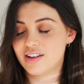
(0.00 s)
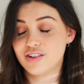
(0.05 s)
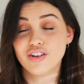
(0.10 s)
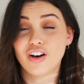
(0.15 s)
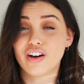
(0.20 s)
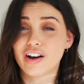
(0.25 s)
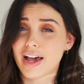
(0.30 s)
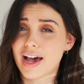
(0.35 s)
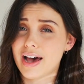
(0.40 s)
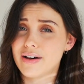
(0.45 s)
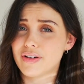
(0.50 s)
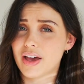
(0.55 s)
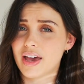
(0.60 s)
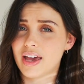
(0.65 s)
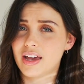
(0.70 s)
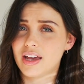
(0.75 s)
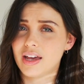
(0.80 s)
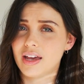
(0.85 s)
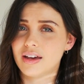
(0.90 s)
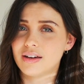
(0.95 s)
not have
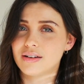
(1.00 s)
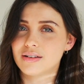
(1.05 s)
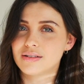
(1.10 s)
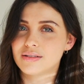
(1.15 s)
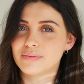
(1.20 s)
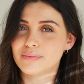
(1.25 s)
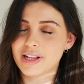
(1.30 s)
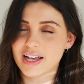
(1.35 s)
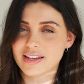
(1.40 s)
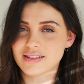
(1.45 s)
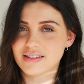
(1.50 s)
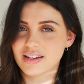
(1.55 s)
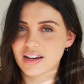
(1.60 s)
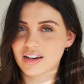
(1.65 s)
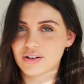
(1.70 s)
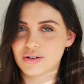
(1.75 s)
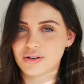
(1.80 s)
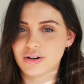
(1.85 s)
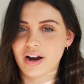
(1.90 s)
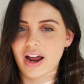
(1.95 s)
a
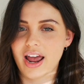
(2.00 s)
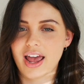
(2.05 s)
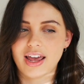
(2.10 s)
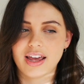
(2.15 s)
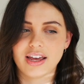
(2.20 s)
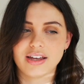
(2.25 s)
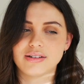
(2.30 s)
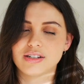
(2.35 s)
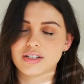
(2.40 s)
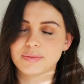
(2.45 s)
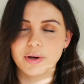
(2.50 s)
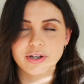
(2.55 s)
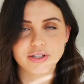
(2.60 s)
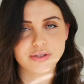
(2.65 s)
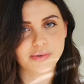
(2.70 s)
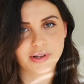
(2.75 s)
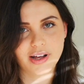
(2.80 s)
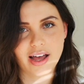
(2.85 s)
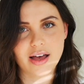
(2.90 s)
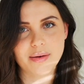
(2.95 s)
plastic or a
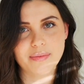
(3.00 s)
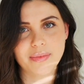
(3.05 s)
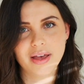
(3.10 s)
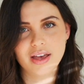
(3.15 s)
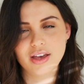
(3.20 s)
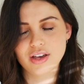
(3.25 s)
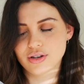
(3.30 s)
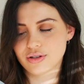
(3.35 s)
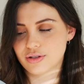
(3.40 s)
disposable cup.